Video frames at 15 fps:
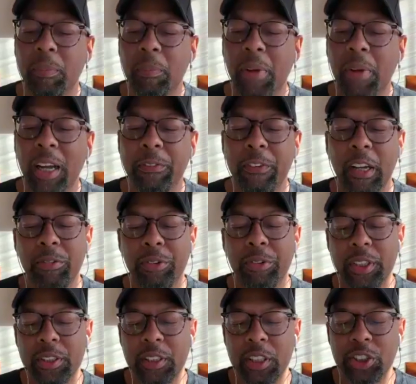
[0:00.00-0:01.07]
my favorite
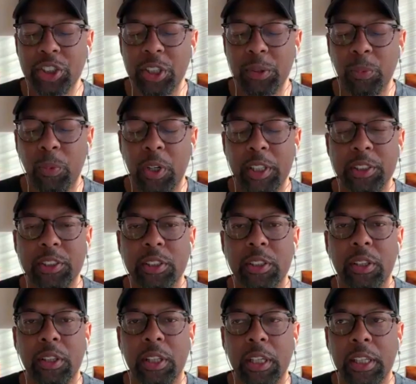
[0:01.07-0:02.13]
edition was
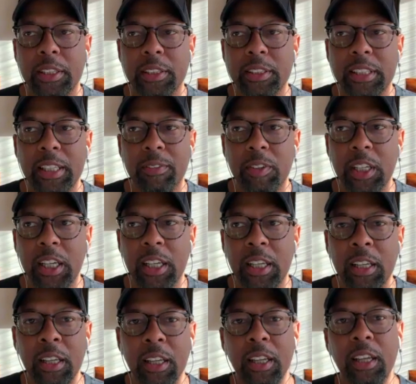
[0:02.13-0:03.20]
the
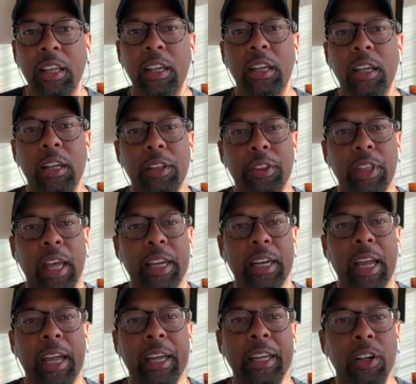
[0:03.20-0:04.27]
DVD that
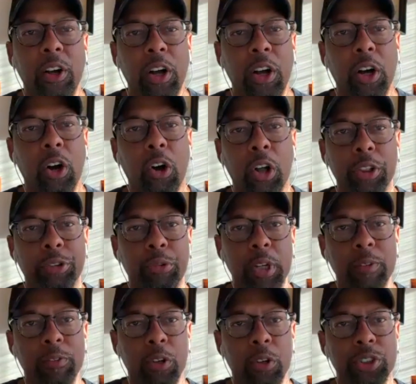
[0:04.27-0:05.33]
had all three
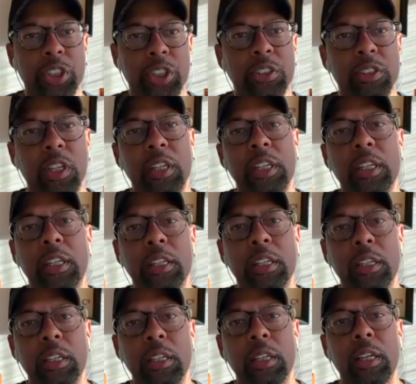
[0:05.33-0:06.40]
versions on it.
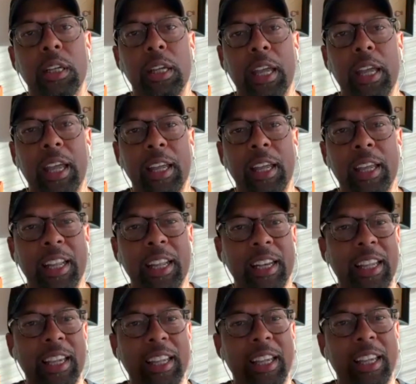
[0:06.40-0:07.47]
And
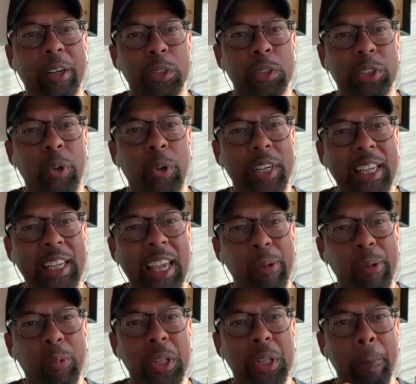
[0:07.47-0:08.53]
it was the one that came
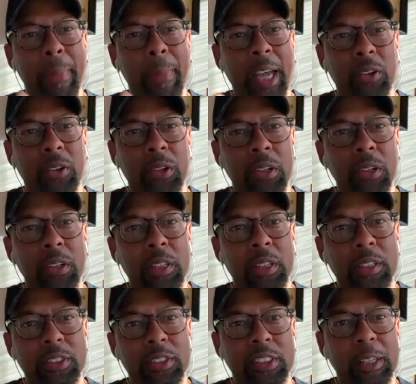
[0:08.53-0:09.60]
with the metal
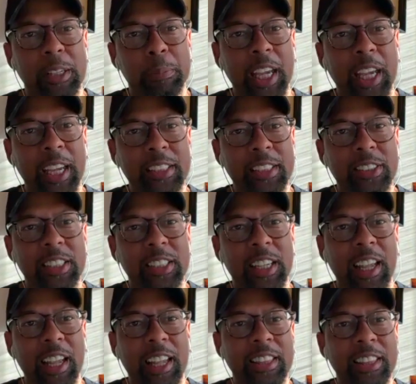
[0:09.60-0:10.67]
slipcase
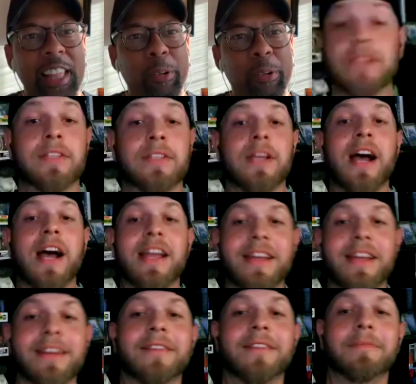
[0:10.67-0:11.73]
that could
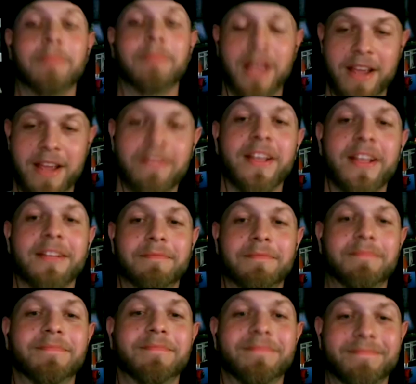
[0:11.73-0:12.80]
shank a fool.
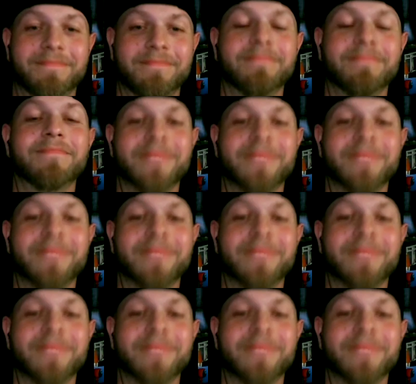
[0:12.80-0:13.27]
Because